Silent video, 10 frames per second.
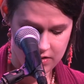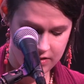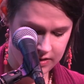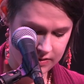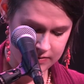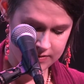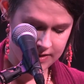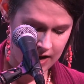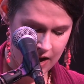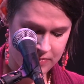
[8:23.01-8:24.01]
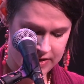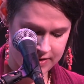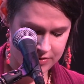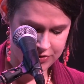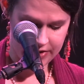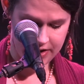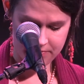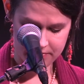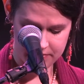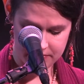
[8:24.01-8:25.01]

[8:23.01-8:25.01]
Neil, Tabby, Jem,